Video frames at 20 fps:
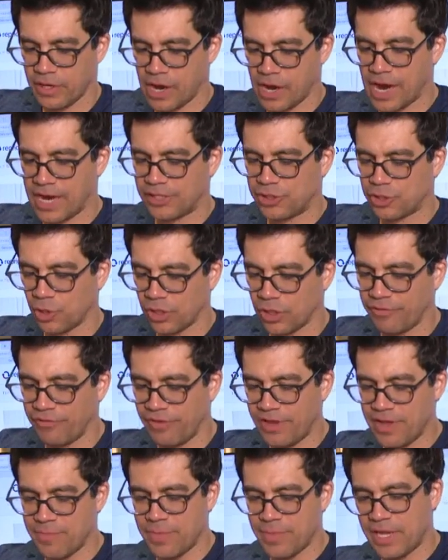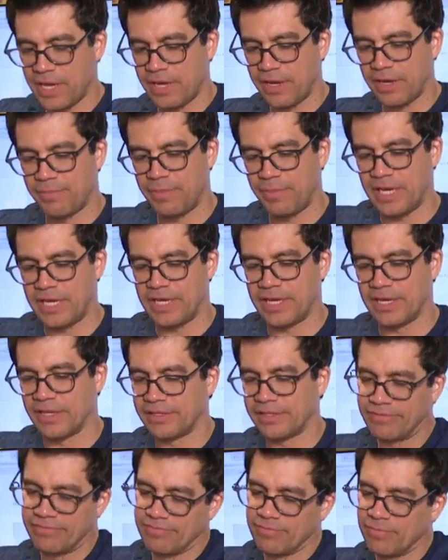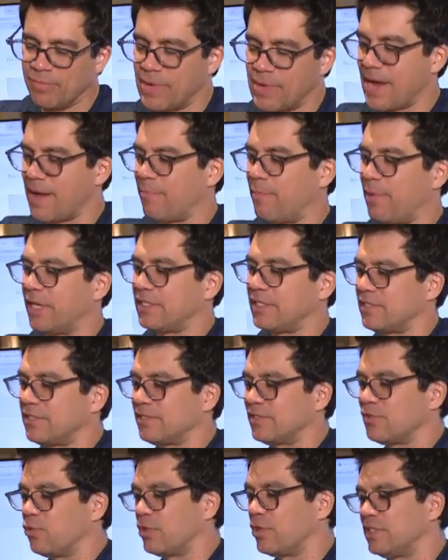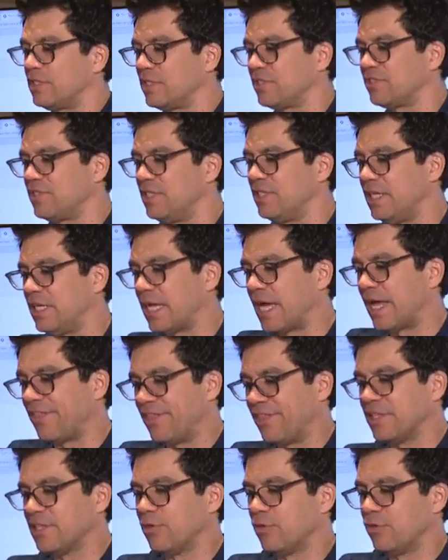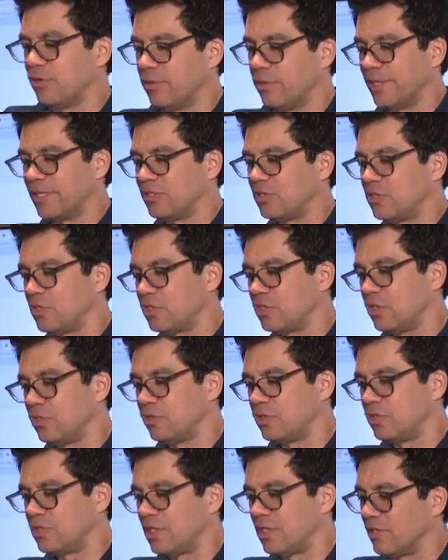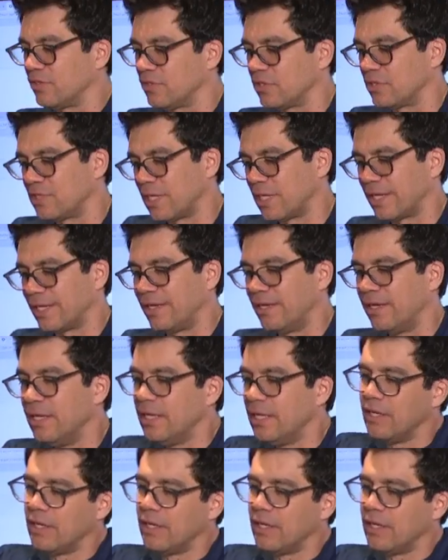All right, Jordan V. Media. My best 2016. I think they were doing about 600 sales a second.